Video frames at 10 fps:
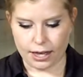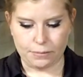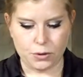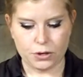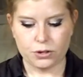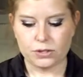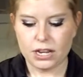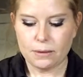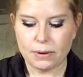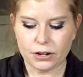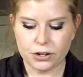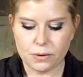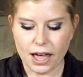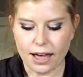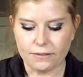You can use any butter you
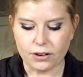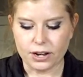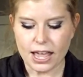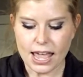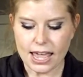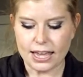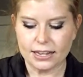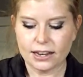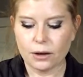have on hand.